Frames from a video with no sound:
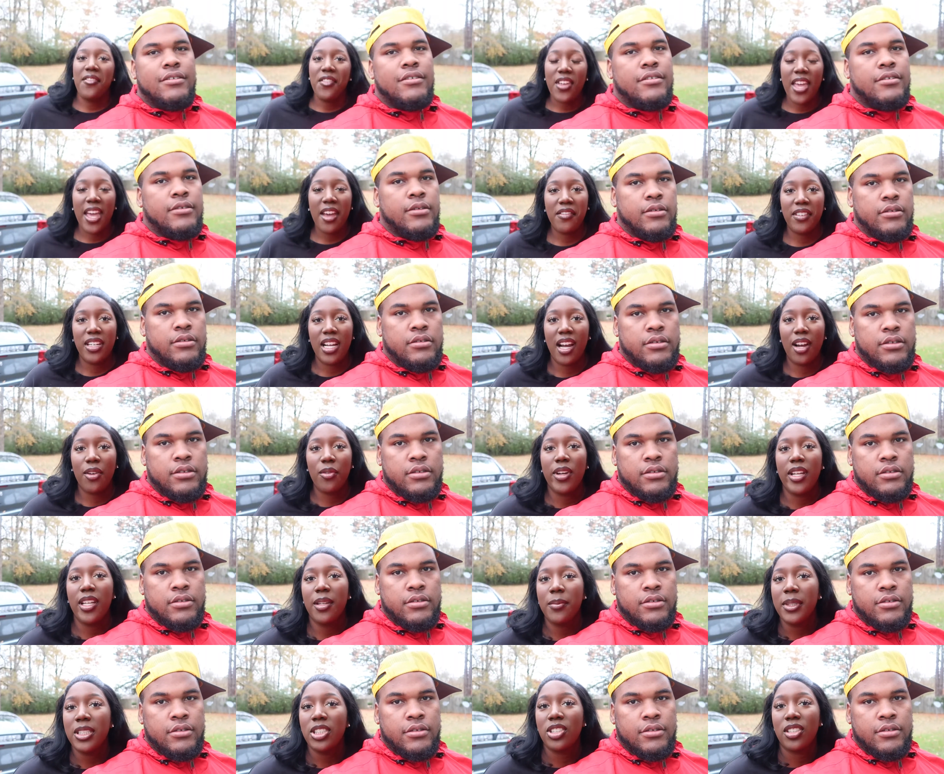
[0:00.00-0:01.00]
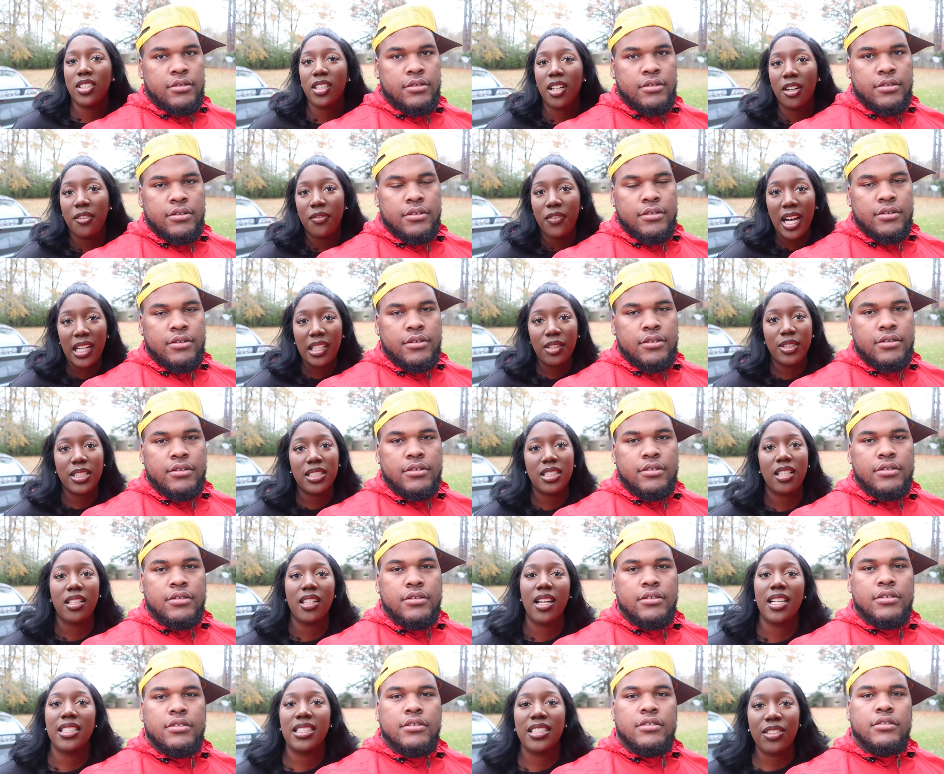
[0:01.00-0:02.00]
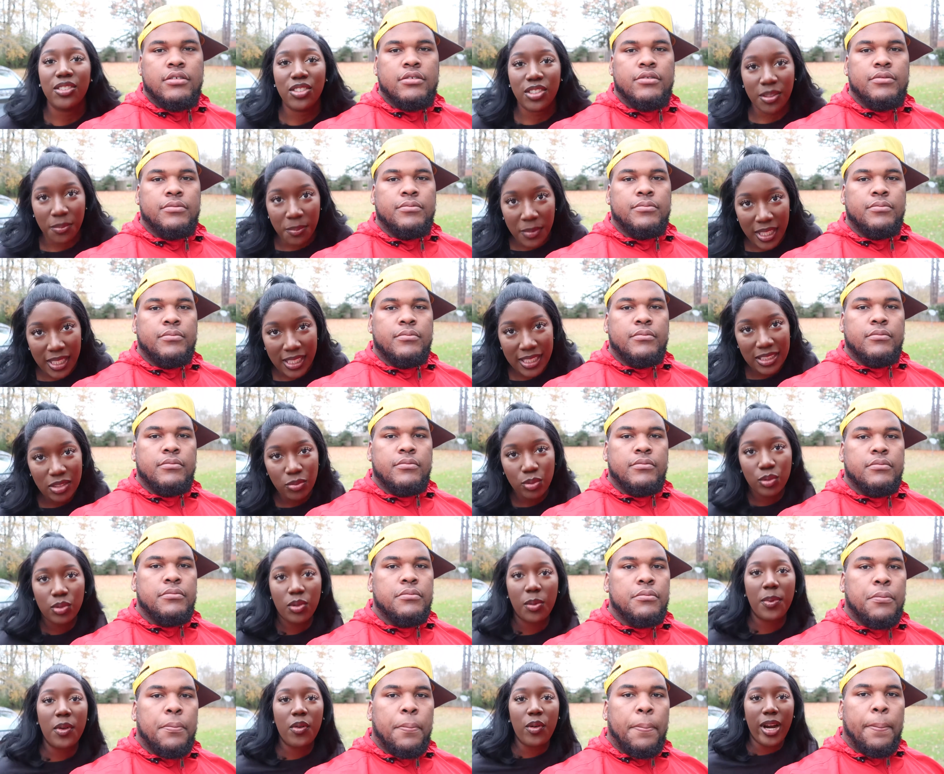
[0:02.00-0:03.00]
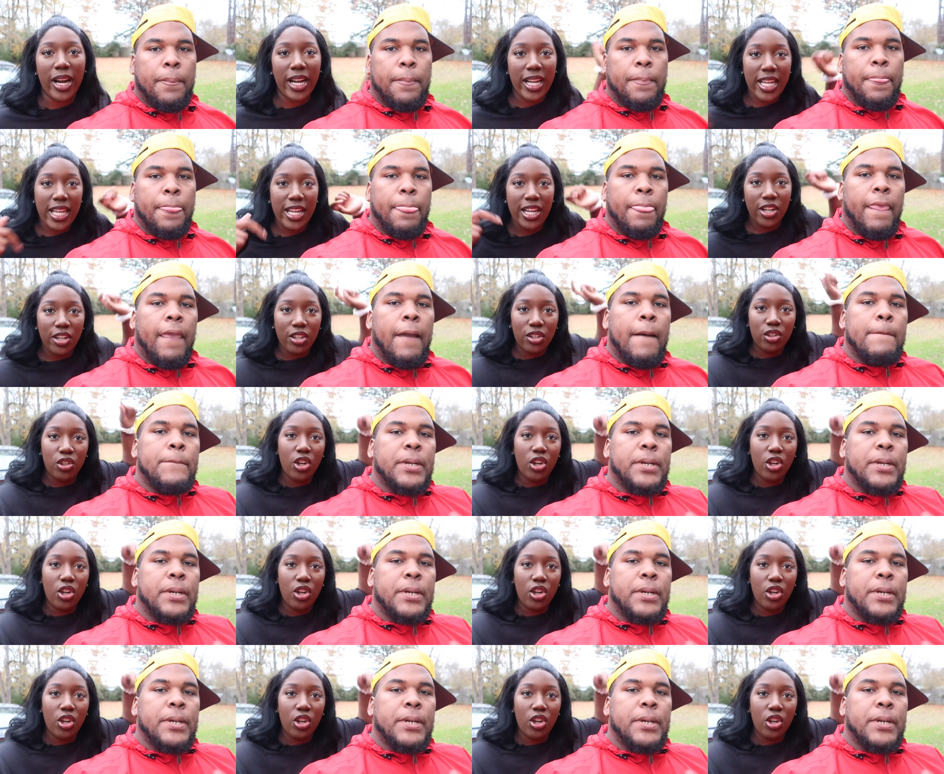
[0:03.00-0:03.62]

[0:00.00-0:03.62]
Speaker 1: you haven't already, be sure to go follow us on our social medias, which will be right here.